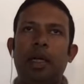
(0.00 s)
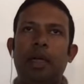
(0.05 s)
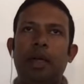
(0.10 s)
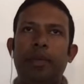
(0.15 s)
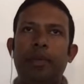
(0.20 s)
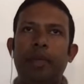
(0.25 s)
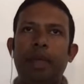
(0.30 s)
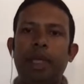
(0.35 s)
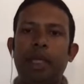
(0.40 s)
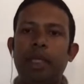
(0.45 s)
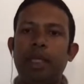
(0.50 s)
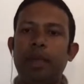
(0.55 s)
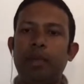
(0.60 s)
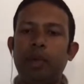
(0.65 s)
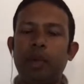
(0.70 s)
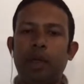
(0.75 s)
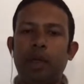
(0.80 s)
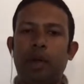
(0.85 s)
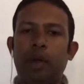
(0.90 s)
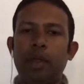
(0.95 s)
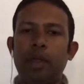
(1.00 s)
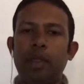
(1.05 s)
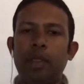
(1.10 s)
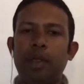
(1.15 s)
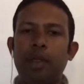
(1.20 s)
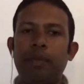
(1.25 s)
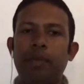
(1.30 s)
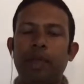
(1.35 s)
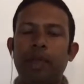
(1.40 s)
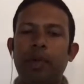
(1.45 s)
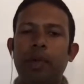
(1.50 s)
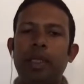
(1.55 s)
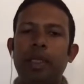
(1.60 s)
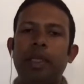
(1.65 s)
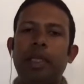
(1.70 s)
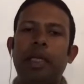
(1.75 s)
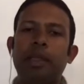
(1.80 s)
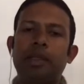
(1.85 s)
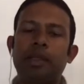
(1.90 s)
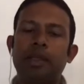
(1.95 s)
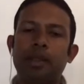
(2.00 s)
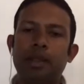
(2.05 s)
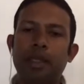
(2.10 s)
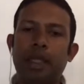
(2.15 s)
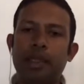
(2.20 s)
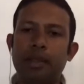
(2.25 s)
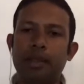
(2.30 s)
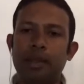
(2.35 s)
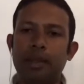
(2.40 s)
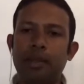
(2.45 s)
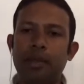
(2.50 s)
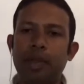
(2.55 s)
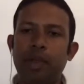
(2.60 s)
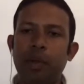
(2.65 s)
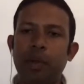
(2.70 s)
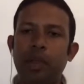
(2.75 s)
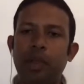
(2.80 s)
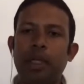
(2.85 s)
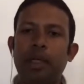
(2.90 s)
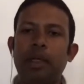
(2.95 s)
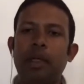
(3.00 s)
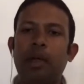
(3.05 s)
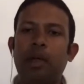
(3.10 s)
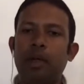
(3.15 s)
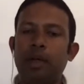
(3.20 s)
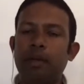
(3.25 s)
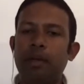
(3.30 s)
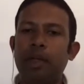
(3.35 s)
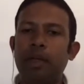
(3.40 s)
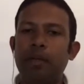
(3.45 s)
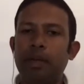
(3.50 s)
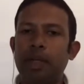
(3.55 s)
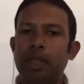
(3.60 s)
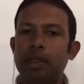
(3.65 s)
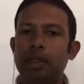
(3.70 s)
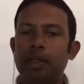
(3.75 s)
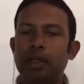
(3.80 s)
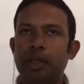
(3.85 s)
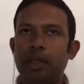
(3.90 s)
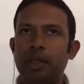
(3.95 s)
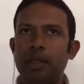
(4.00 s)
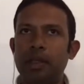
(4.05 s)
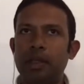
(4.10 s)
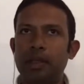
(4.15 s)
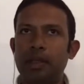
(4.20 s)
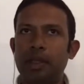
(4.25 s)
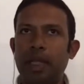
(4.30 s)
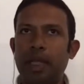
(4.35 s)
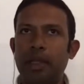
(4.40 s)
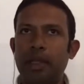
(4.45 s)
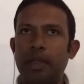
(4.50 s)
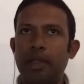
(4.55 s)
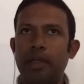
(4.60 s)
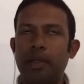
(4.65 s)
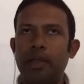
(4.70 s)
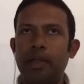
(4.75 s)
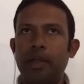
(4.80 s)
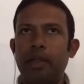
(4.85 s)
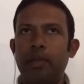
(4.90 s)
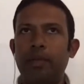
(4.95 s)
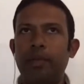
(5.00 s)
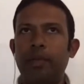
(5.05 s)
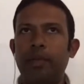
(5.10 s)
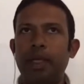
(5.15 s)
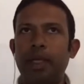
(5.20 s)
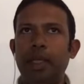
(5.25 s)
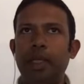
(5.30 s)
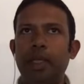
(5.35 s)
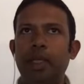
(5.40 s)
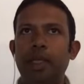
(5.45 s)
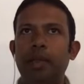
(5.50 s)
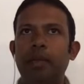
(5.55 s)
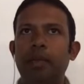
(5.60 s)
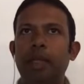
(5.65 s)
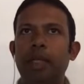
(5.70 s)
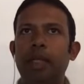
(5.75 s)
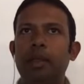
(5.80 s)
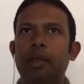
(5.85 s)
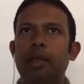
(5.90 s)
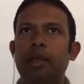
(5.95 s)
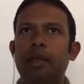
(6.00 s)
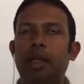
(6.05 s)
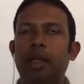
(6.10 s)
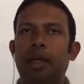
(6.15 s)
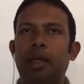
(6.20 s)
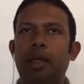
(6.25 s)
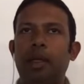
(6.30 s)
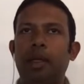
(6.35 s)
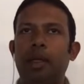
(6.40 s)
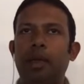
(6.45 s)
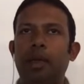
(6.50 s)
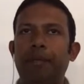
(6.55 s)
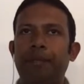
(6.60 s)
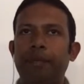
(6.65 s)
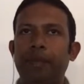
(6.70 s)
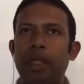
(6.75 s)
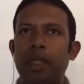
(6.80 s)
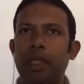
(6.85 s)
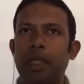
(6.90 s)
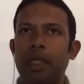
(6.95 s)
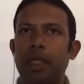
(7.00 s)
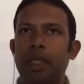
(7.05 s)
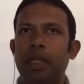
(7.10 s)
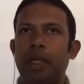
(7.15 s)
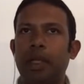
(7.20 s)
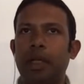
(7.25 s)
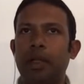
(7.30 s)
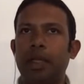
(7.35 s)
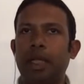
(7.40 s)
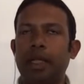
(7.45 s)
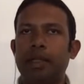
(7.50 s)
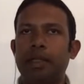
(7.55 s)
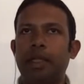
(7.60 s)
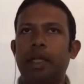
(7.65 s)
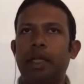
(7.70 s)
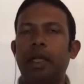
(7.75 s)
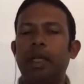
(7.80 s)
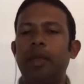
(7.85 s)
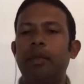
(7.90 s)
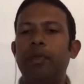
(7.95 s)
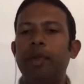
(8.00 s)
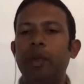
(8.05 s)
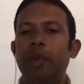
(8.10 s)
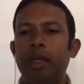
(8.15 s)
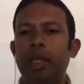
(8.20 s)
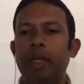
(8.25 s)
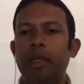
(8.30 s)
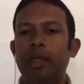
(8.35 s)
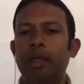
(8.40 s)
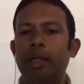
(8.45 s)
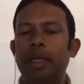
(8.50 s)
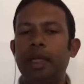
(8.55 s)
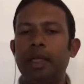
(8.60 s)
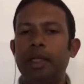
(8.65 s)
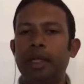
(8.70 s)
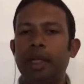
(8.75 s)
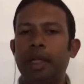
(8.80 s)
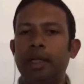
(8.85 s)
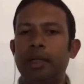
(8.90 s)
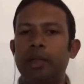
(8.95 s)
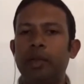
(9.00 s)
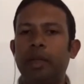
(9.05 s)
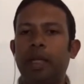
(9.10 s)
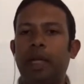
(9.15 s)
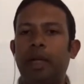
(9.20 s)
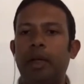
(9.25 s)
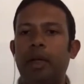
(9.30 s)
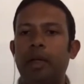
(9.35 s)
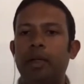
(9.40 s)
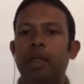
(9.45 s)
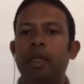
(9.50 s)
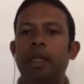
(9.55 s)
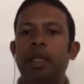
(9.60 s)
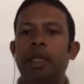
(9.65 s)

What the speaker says: medium to long-term view, and that's the view that a lot of investors that we deal with. That's the kind of view they take. So they're not